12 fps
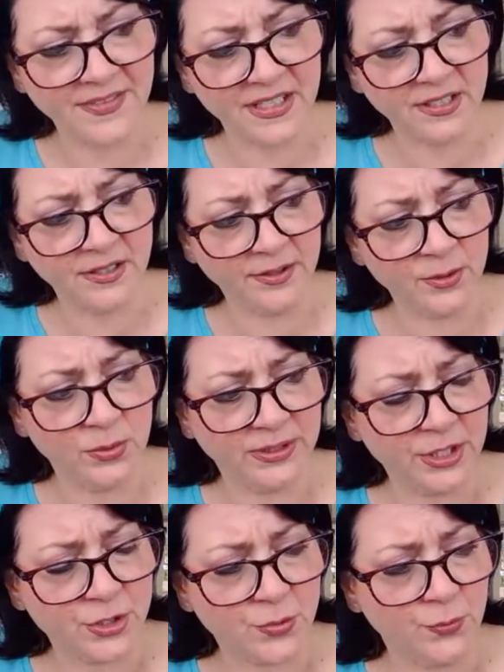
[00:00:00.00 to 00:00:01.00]
And then another
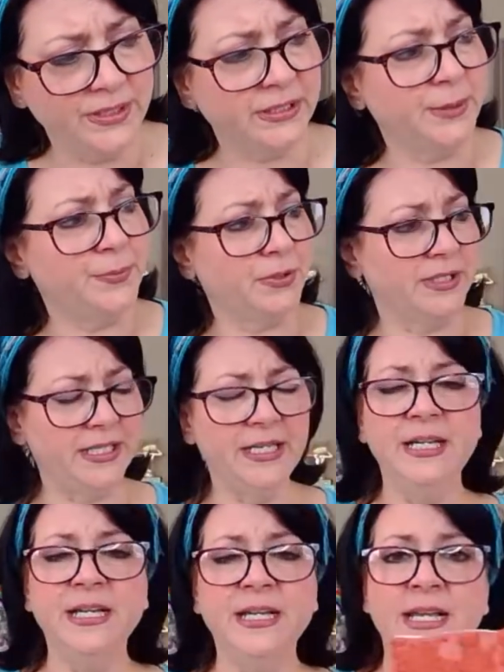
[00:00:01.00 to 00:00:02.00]
one that's really
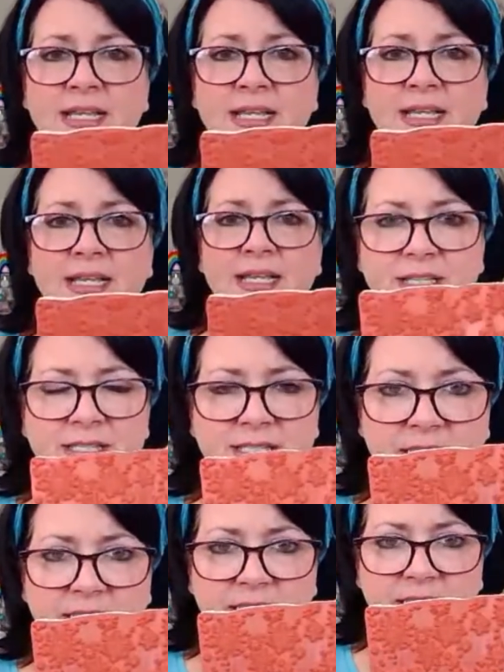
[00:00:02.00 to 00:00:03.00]
pretty is this
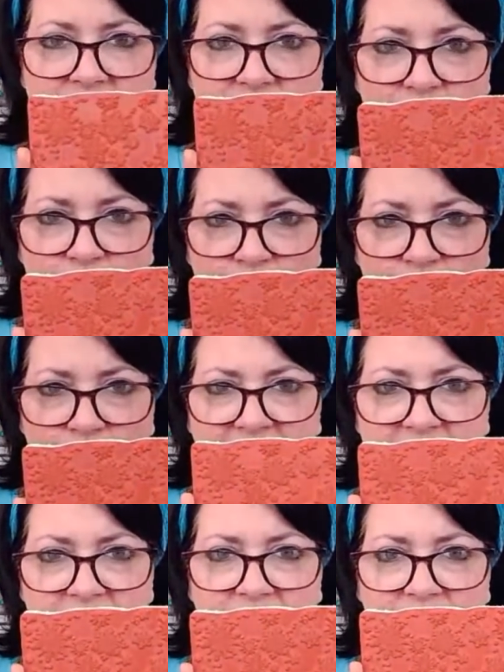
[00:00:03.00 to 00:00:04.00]
delicate
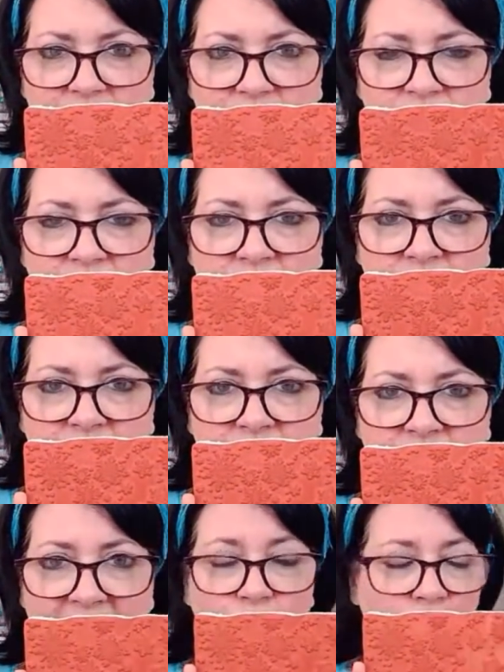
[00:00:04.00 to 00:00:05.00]
snowflake.
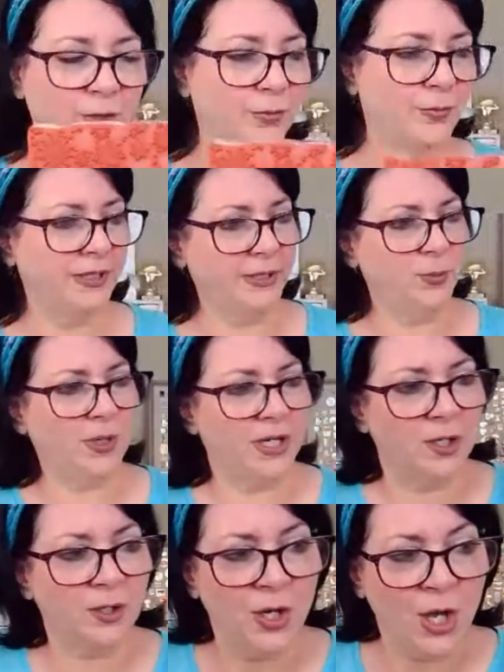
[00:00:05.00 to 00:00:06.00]
That'll work really
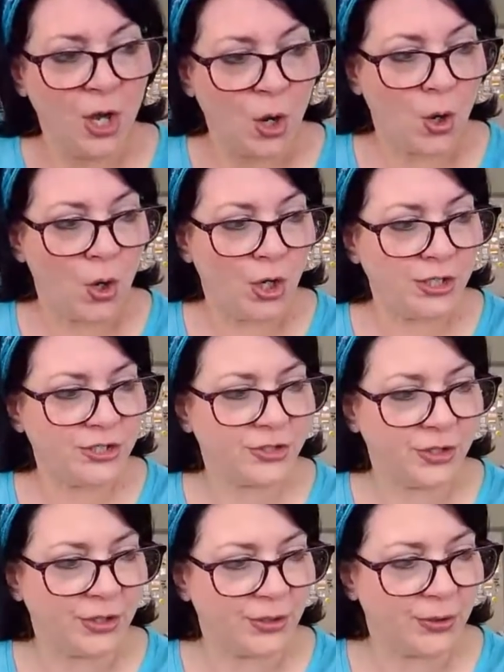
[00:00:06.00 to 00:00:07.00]
well.
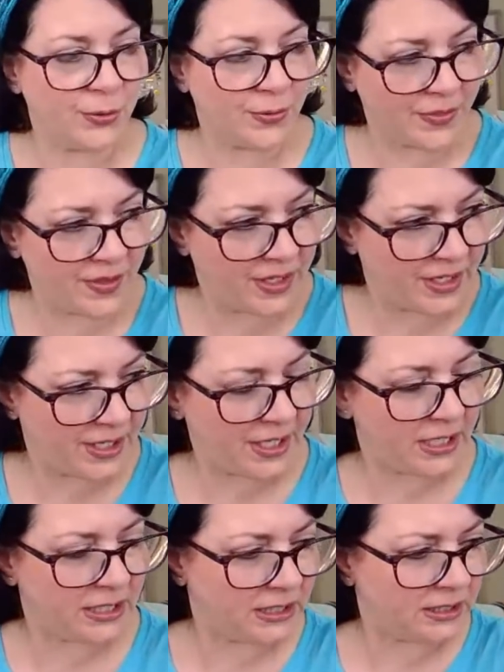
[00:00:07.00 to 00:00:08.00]
Also,
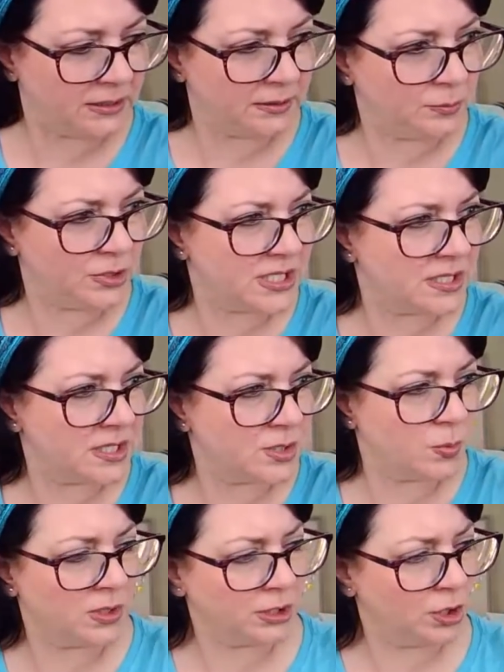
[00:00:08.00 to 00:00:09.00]
the, um, what's
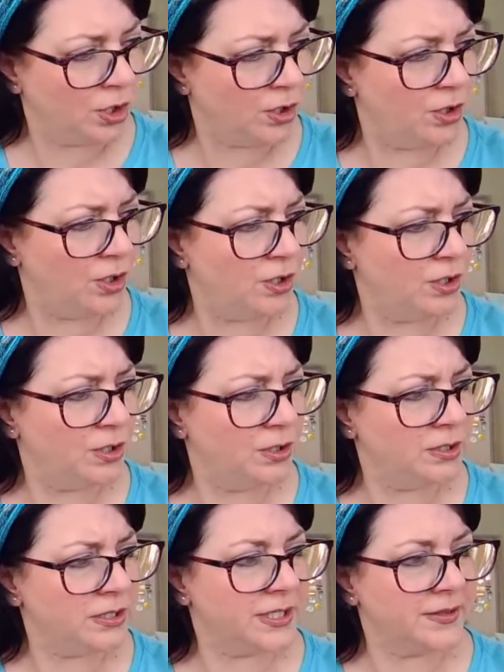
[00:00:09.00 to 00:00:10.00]
this one
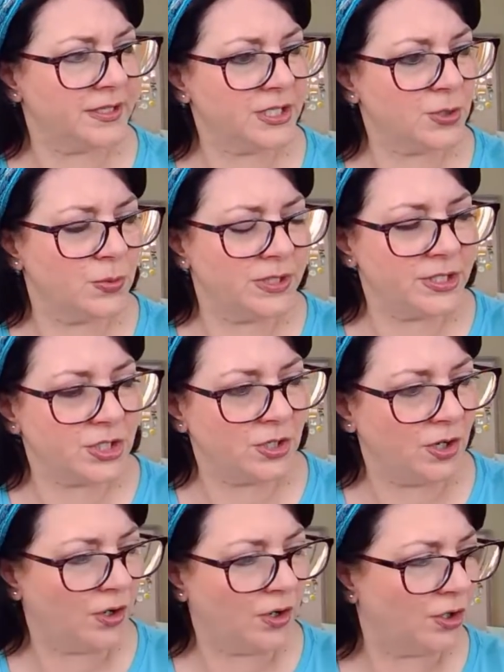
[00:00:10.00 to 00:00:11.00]
called? This one is
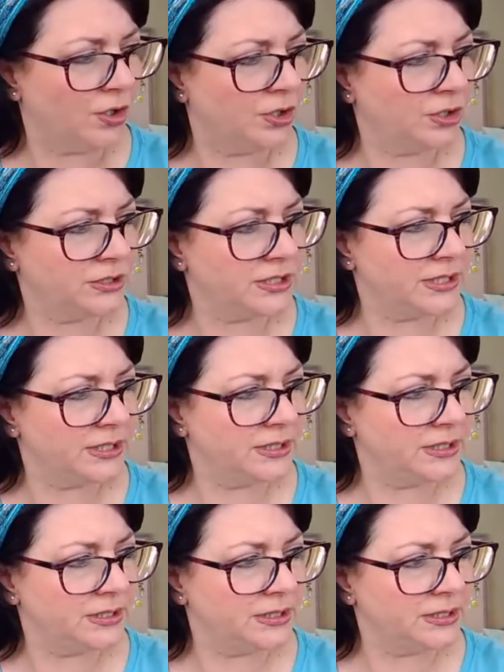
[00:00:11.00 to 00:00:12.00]
called
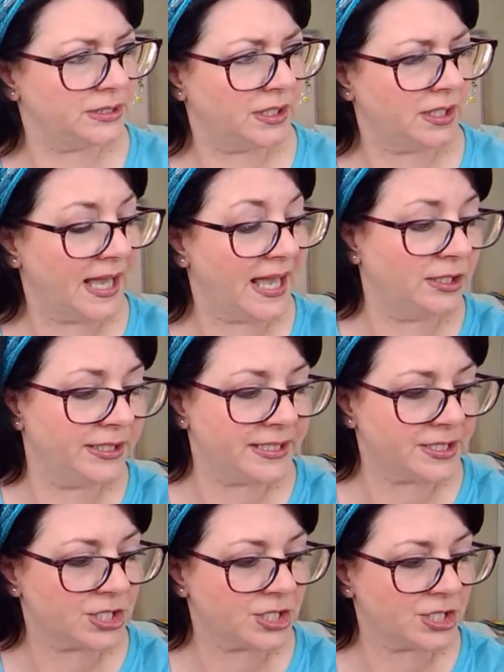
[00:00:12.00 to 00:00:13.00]
uh,
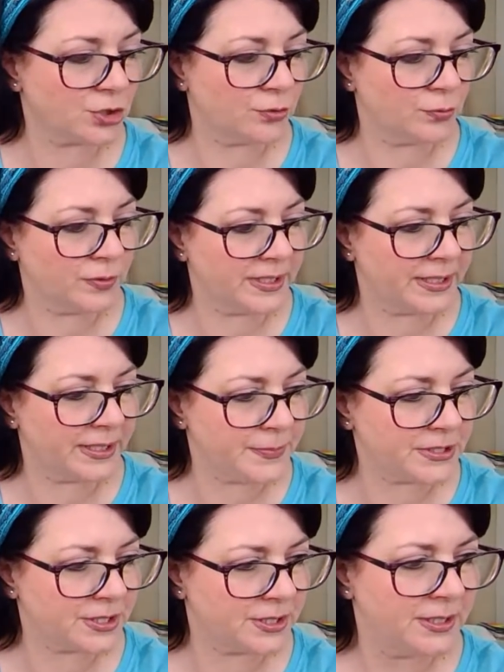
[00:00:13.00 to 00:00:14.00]
Elegant
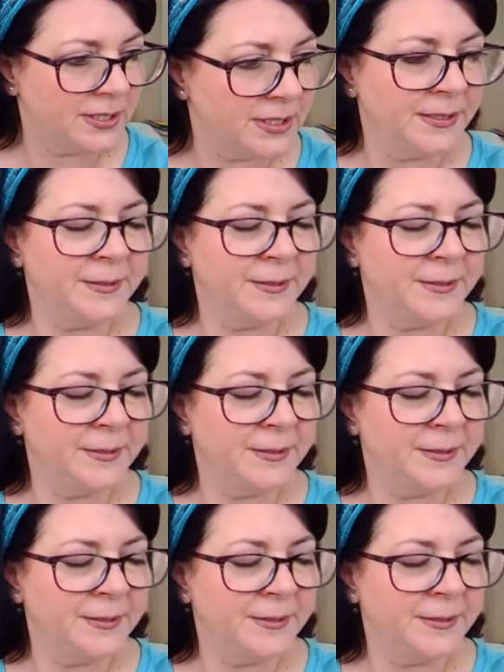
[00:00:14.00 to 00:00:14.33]
Script.